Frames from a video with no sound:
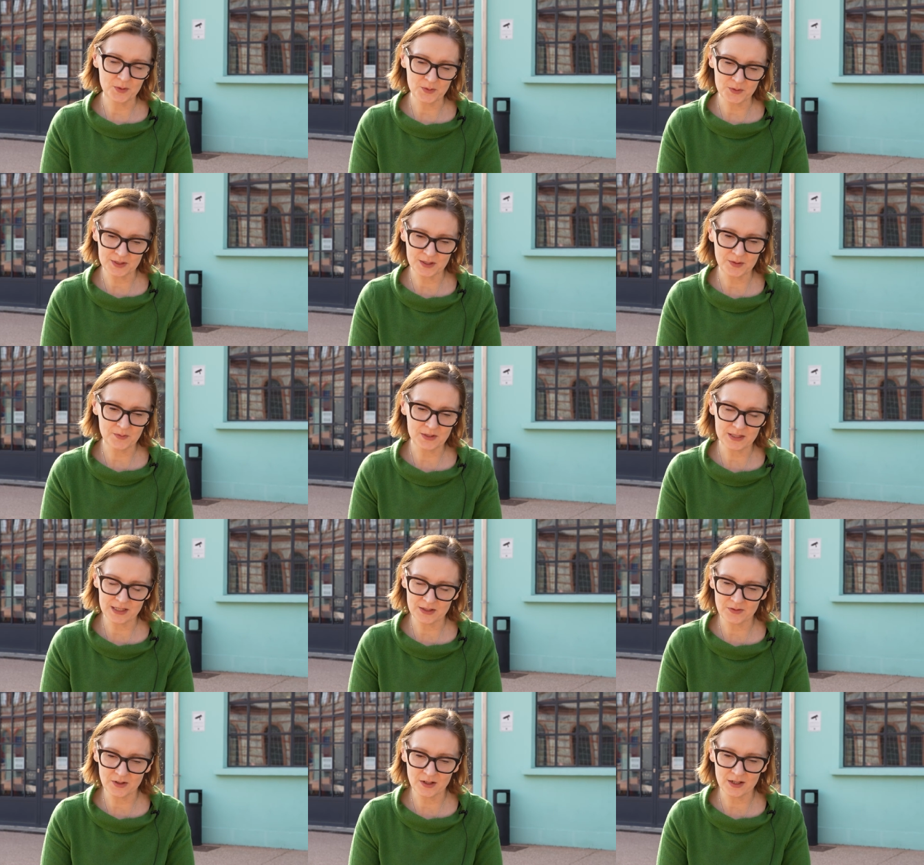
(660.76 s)
who was
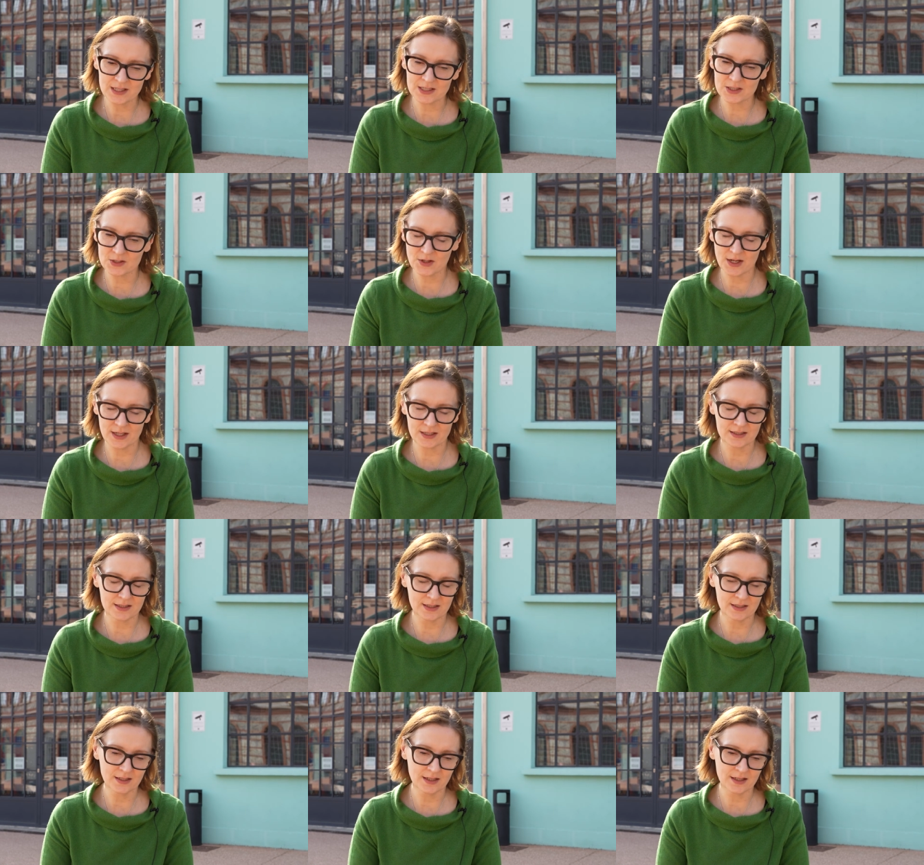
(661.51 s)
obviously very
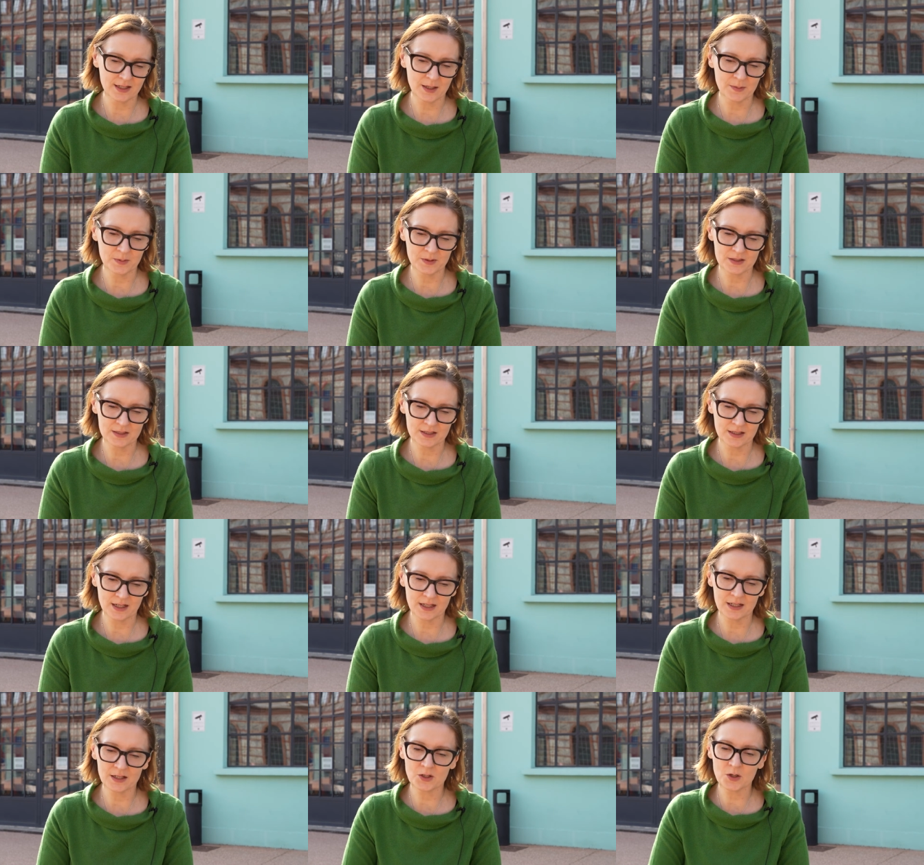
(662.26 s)
stressed and not able to
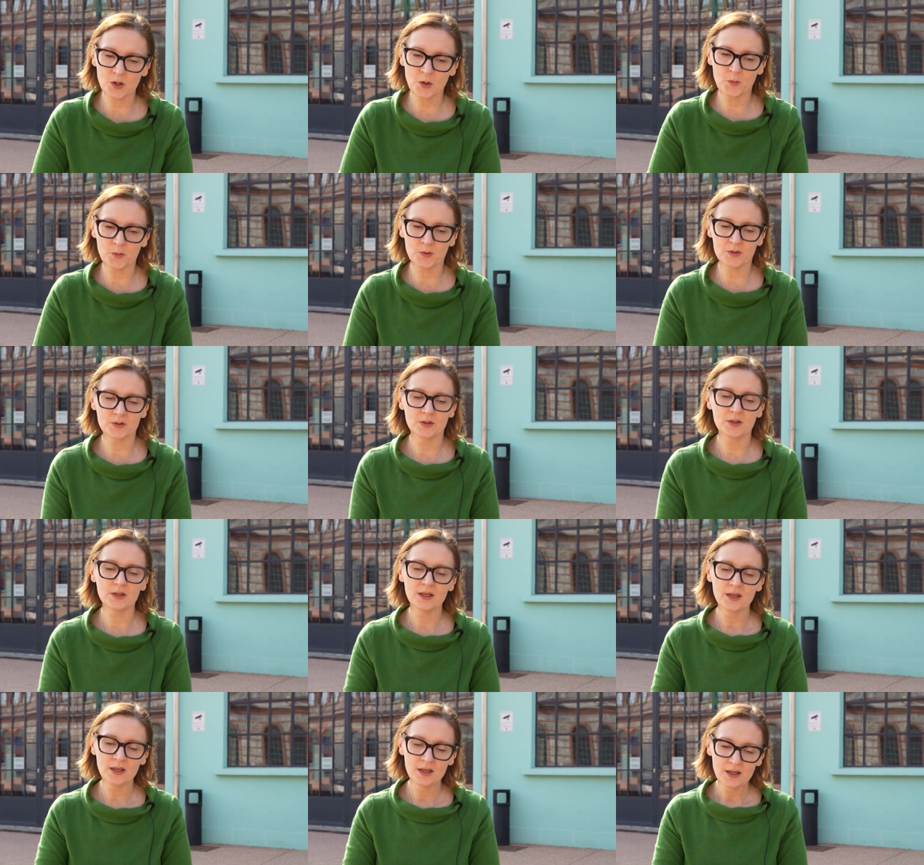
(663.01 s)
kind of cope with
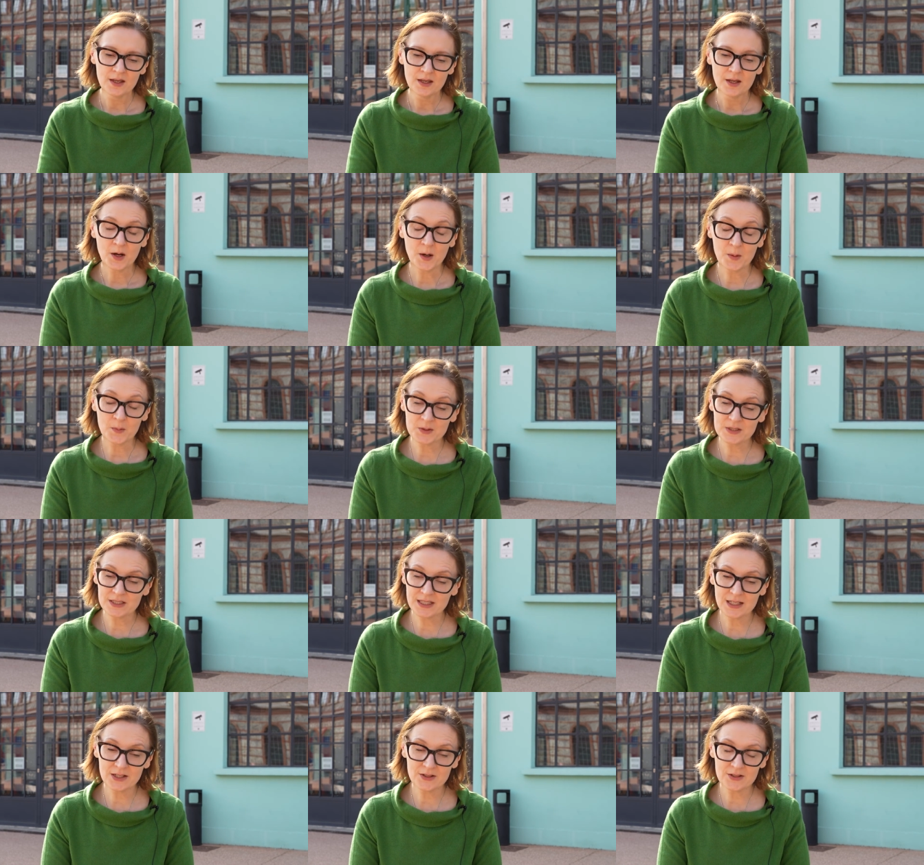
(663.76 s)
her
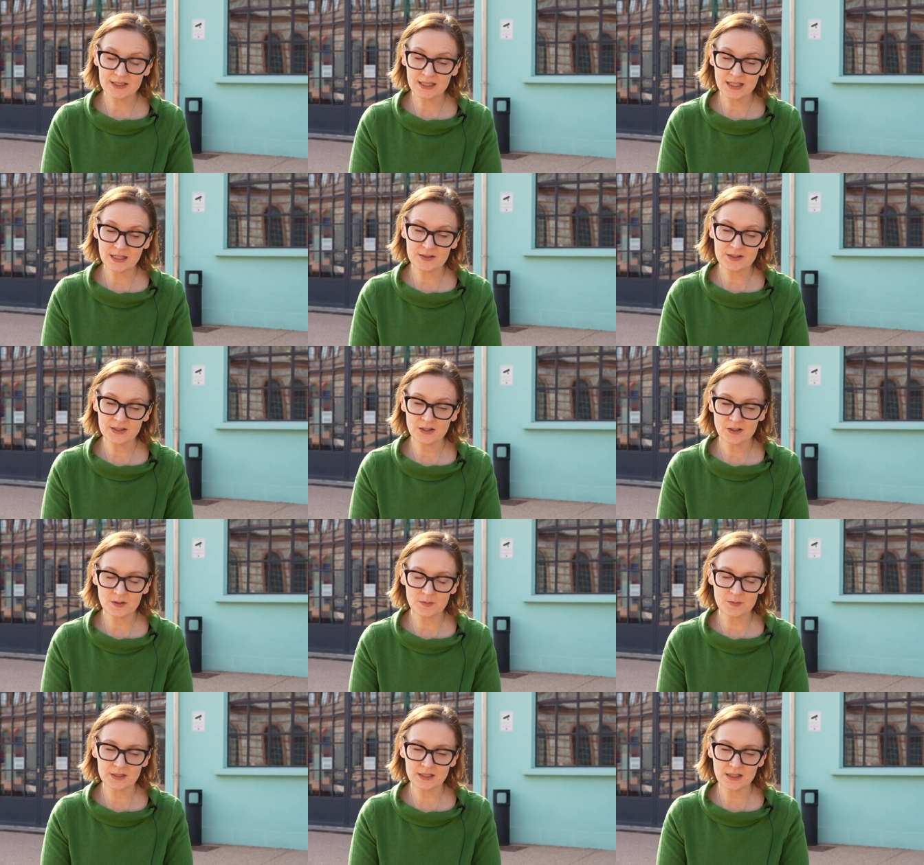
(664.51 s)
particular set of
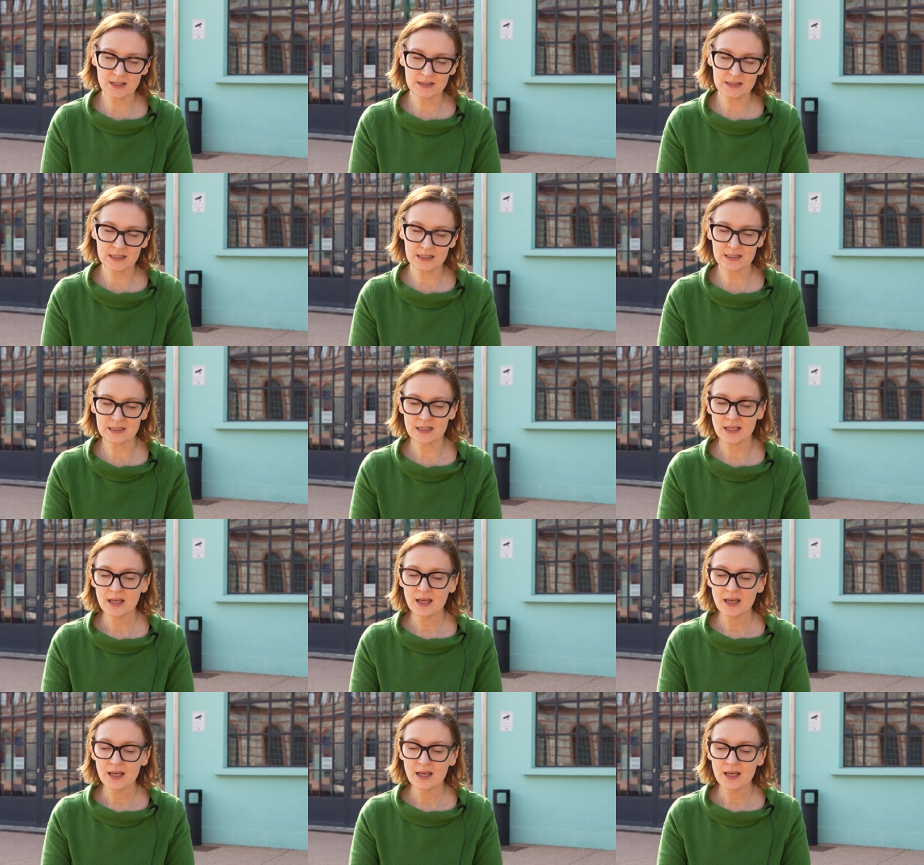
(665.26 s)
circumstances.